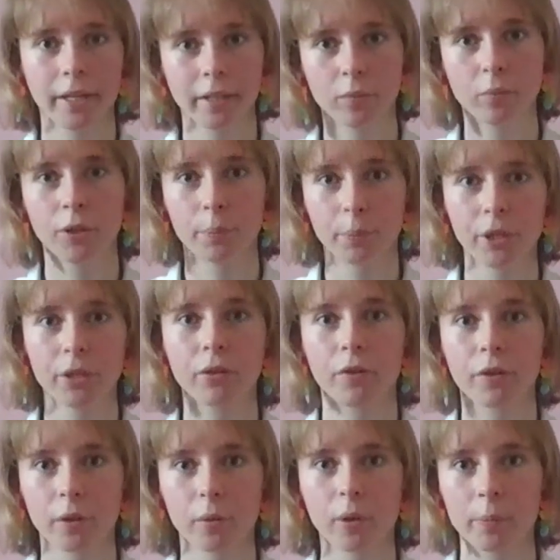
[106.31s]
and it would appear
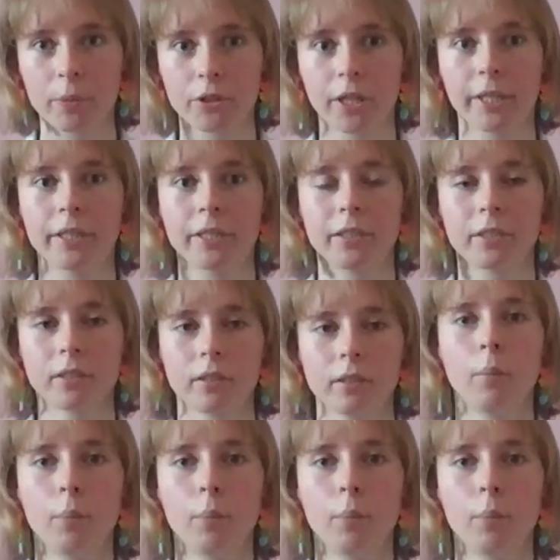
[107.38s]
on their website.